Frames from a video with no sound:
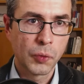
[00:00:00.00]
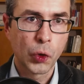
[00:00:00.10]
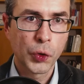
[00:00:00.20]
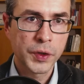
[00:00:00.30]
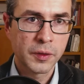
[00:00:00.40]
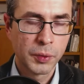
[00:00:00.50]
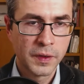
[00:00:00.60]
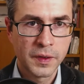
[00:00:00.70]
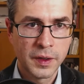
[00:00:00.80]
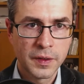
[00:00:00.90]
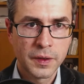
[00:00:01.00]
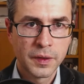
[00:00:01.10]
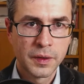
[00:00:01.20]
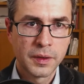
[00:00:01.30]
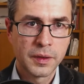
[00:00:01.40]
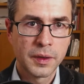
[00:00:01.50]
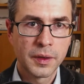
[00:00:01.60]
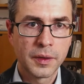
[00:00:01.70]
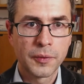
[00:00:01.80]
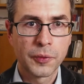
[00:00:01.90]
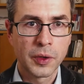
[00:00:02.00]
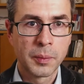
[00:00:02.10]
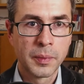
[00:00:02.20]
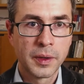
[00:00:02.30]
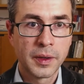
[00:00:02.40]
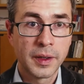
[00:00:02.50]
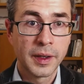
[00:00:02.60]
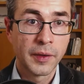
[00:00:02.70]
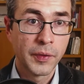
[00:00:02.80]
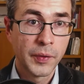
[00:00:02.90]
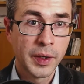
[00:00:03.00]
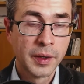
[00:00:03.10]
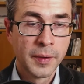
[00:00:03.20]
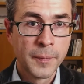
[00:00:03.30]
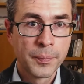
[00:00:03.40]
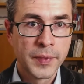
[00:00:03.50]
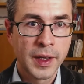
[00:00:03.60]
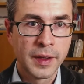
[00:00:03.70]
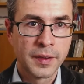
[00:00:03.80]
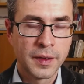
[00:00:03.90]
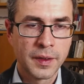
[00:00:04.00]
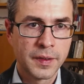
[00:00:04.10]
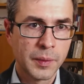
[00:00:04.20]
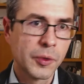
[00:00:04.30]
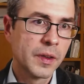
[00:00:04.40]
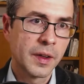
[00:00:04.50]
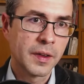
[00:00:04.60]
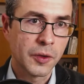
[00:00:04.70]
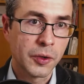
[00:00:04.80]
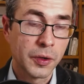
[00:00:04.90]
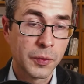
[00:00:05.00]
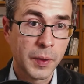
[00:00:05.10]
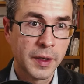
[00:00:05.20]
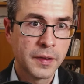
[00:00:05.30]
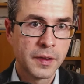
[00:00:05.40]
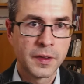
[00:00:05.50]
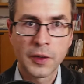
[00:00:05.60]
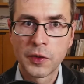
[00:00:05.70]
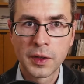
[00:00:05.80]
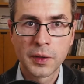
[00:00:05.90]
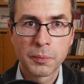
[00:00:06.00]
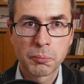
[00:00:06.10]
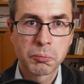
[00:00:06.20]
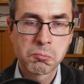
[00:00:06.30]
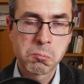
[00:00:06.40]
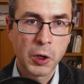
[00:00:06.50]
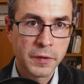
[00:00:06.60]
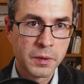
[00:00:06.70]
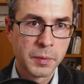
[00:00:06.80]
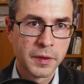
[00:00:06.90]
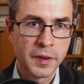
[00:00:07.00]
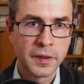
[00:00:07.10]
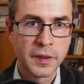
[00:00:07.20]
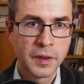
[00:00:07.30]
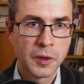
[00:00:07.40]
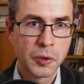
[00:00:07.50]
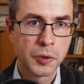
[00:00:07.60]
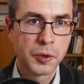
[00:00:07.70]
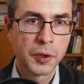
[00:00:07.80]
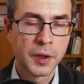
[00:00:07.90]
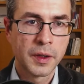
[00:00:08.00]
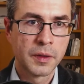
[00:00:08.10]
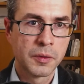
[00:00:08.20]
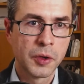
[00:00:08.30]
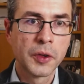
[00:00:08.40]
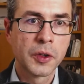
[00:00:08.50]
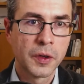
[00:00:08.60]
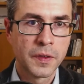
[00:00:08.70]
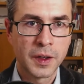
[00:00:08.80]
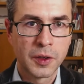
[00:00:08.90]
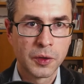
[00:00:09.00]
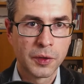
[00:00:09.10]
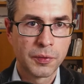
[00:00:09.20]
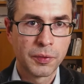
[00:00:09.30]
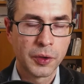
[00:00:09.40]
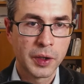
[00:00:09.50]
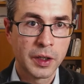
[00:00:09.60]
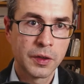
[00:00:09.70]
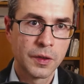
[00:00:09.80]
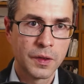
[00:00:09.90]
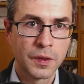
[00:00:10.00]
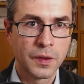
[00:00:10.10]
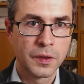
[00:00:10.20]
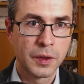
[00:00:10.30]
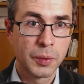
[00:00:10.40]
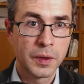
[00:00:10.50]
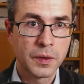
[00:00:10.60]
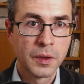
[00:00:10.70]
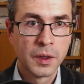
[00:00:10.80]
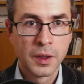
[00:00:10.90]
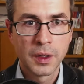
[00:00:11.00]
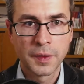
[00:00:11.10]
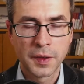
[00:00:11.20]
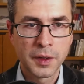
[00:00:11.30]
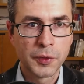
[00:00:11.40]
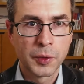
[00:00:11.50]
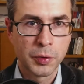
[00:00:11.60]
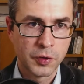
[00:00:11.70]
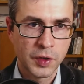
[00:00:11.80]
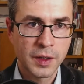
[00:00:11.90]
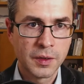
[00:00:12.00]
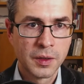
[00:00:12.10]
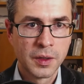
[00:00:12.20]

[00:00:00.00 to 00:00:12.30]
ordered results from a query and some results occur twice, it's actually possible that they occur in non-consecutive locations in the sequence. And then if you project,